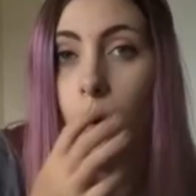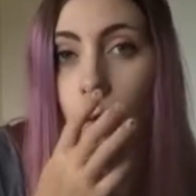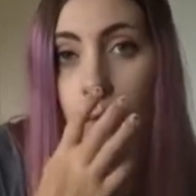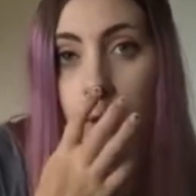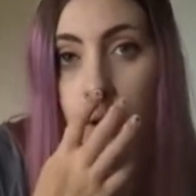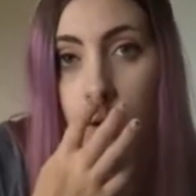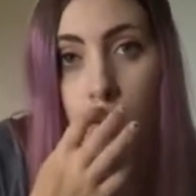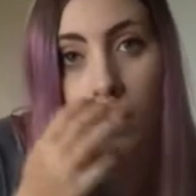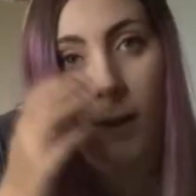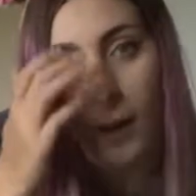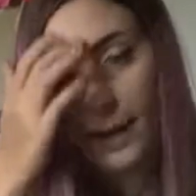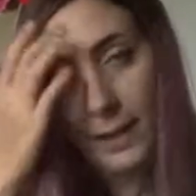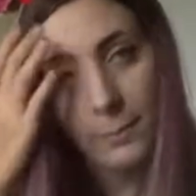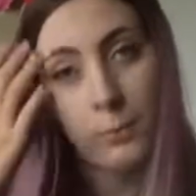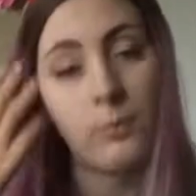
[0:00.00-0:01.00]
although you are
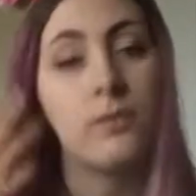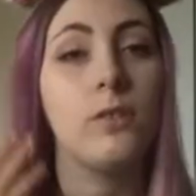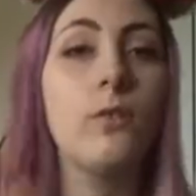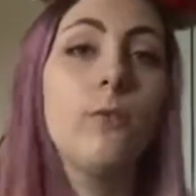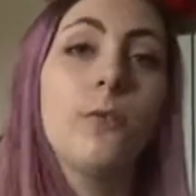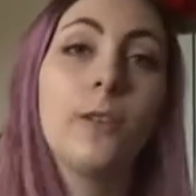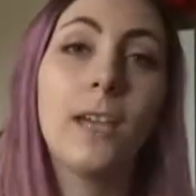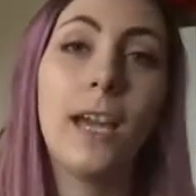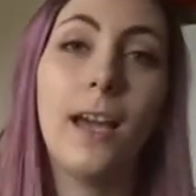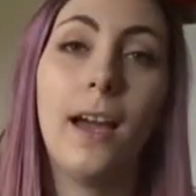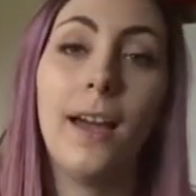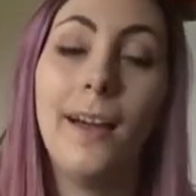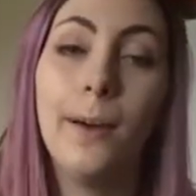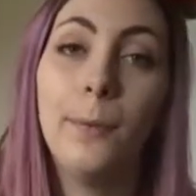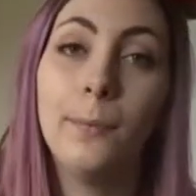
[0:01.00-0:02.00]
able to
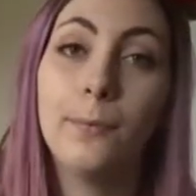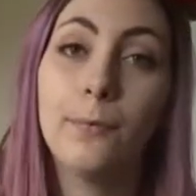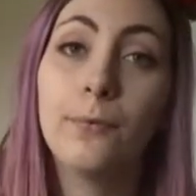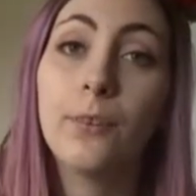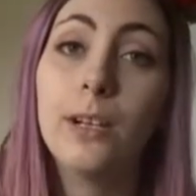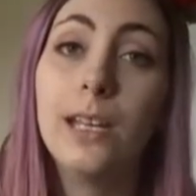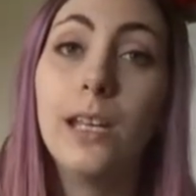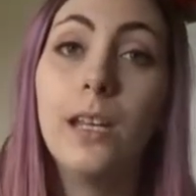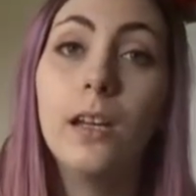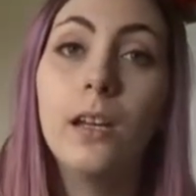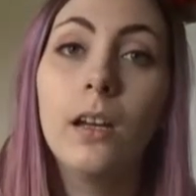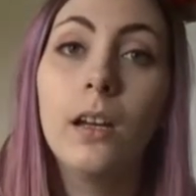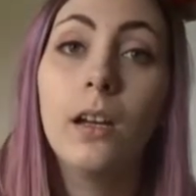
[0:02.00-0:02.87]
get um, free